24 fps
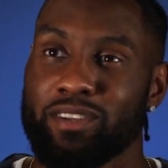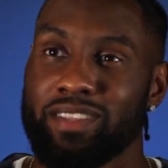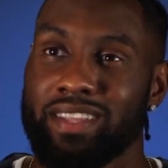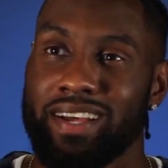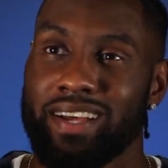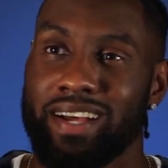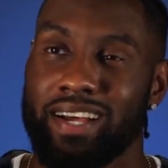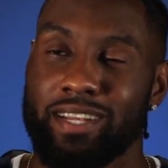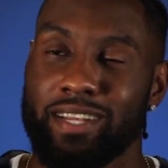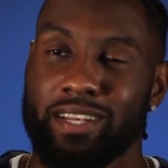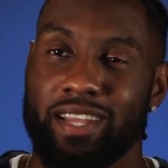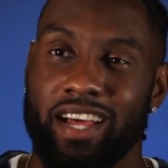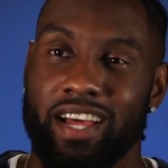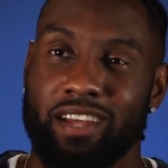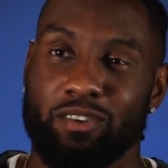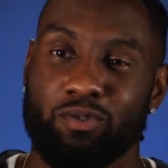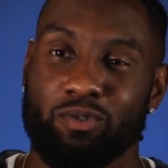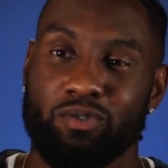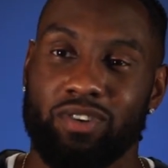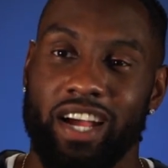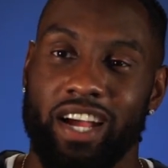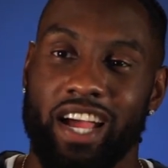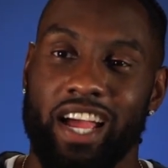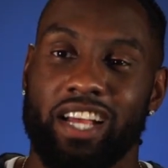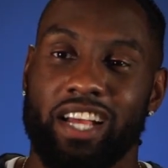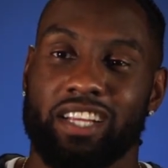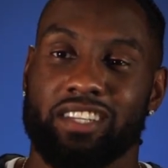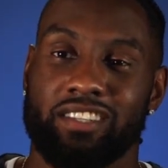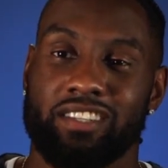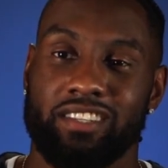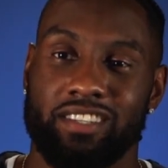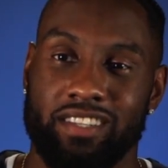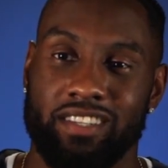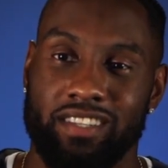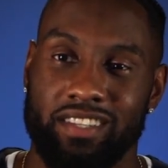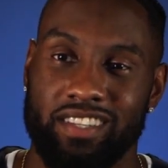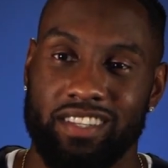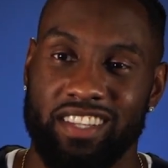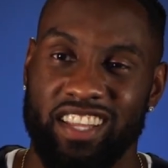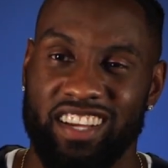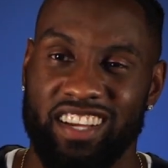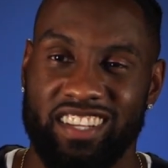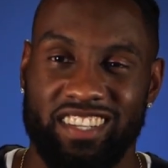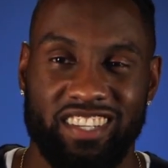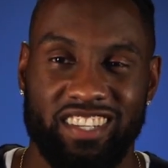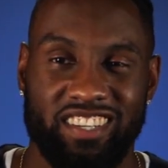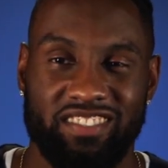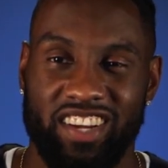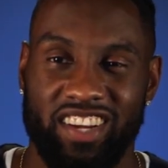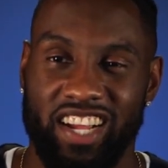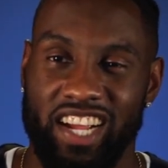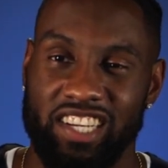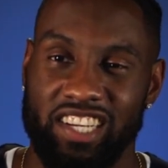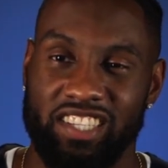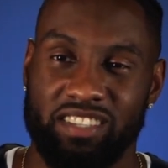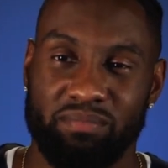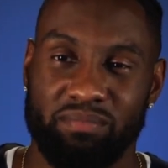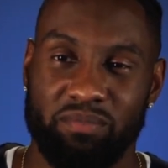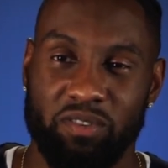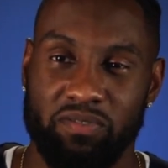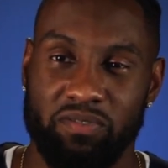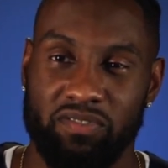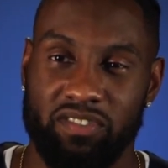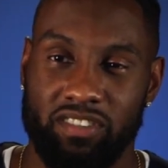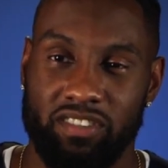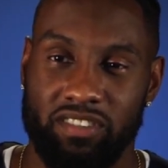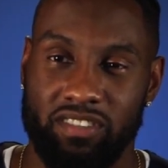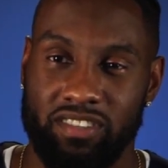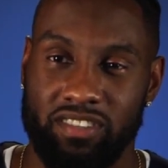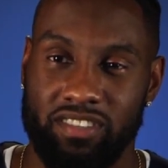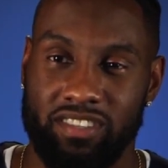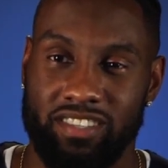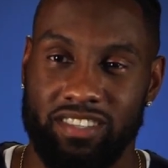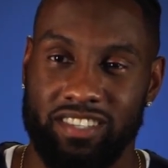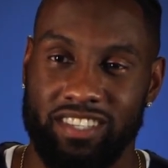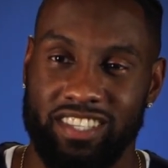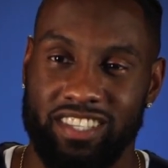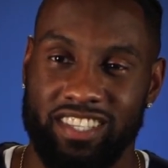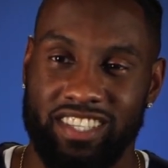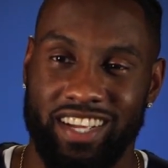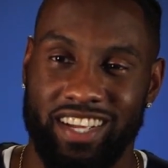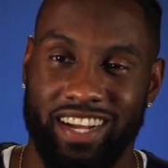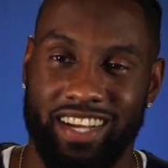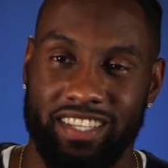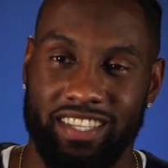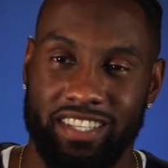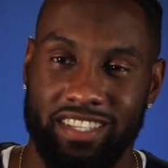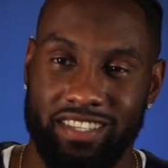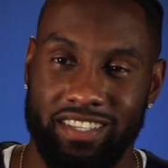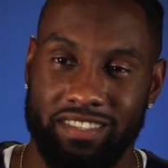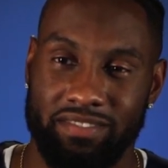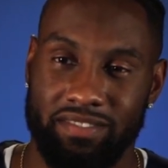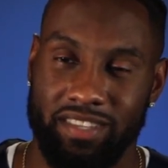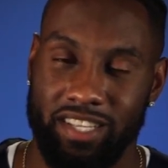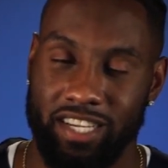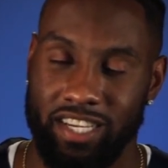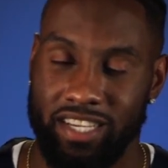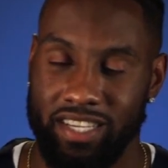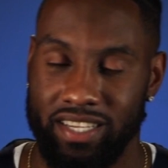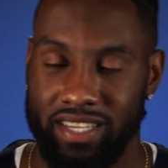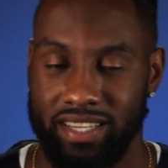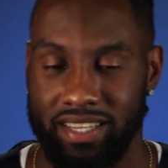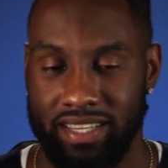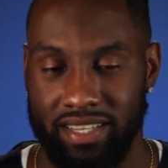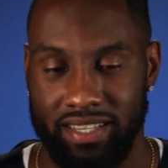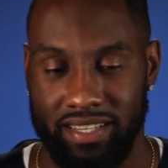lie, I do action. I love action movies. I love like,